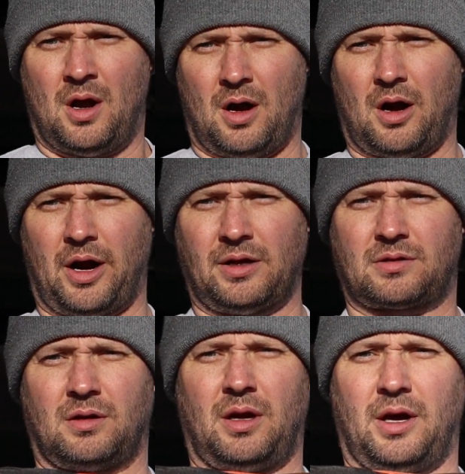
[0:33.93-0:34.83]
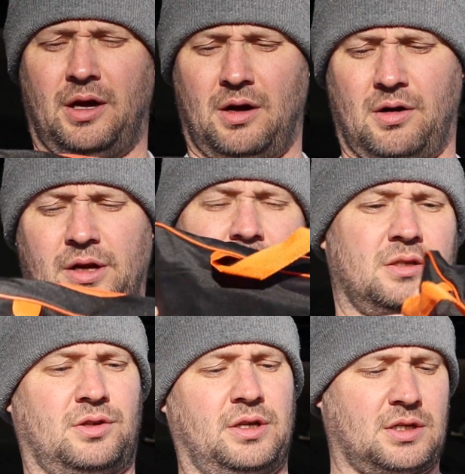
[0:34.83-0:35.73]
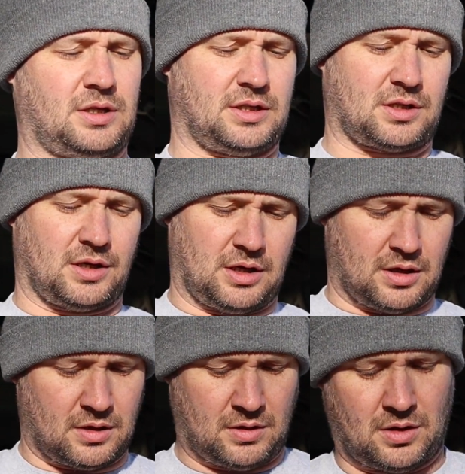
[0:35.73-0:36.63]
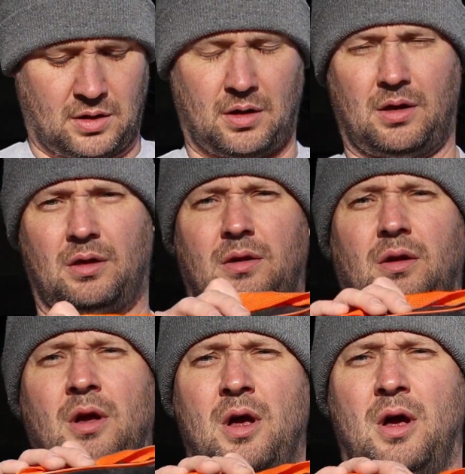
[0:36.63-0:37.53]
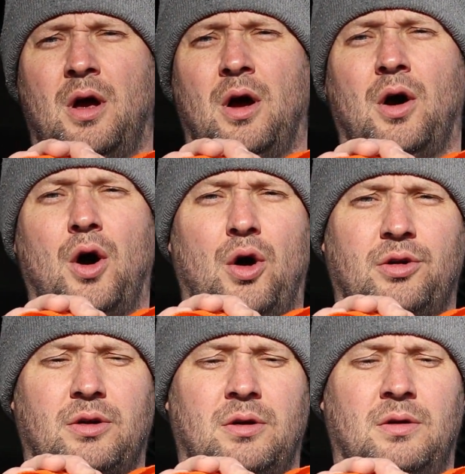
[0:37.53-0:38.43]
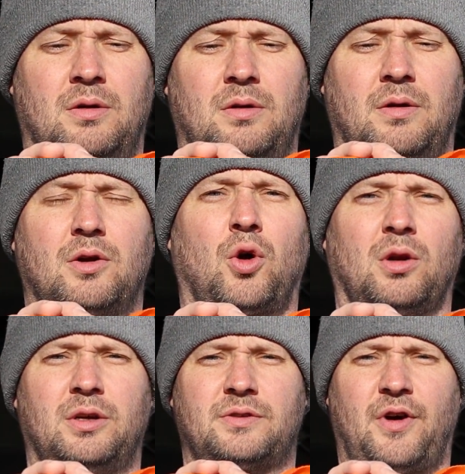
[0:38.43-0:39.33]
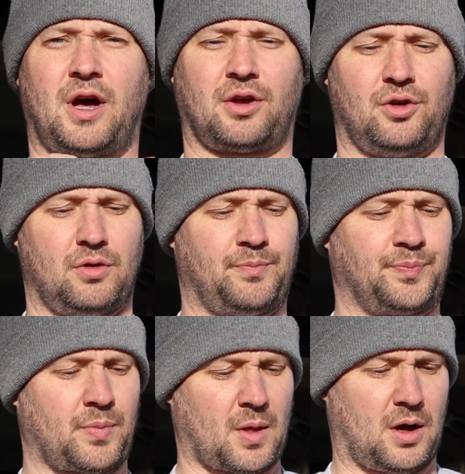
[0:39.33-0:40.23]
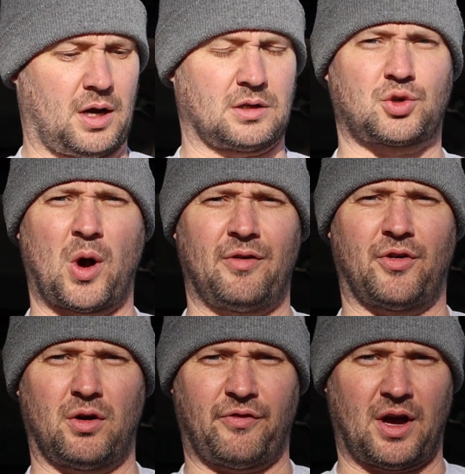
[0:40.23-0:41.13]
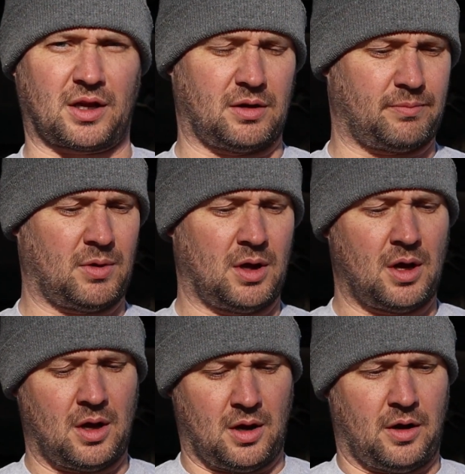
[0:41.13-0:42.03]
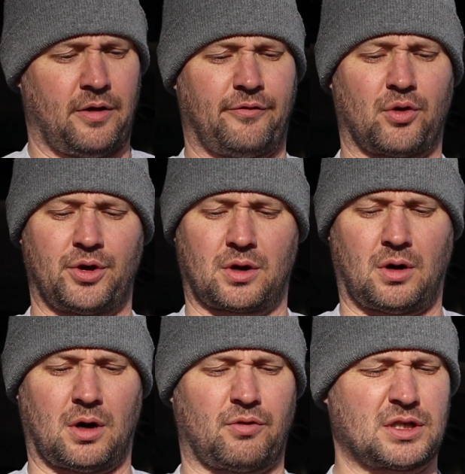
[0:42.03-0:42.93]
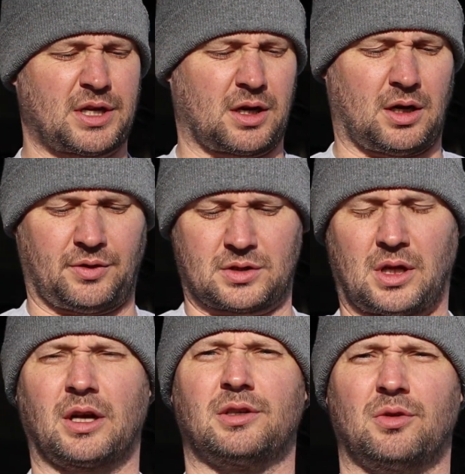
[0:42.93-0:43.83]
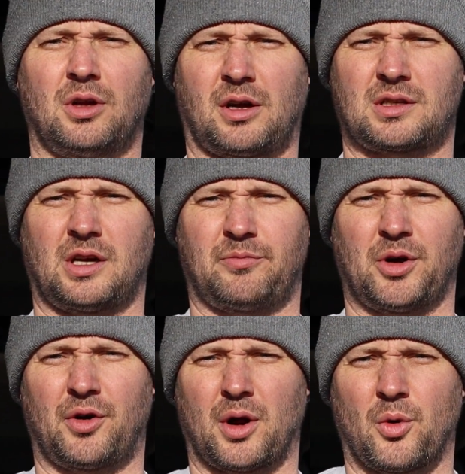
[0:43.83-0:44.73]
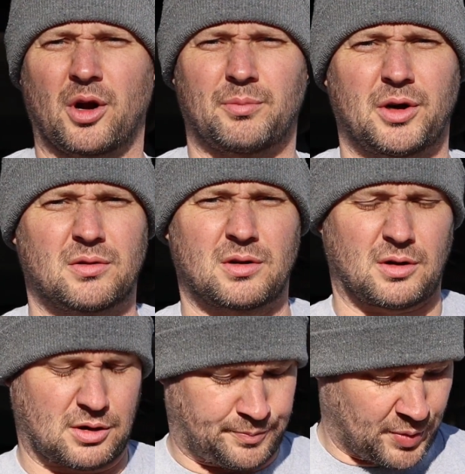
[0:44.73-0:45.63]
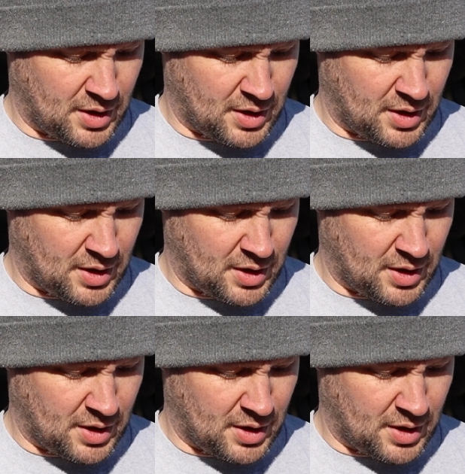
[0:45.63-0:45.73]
Alright, so yeah, here it is. This is the HOTOR cordless vacuum, 12-volt vacuum for your car. The reason I got this, I like to do a lot of stuff on my own. I work in my own car.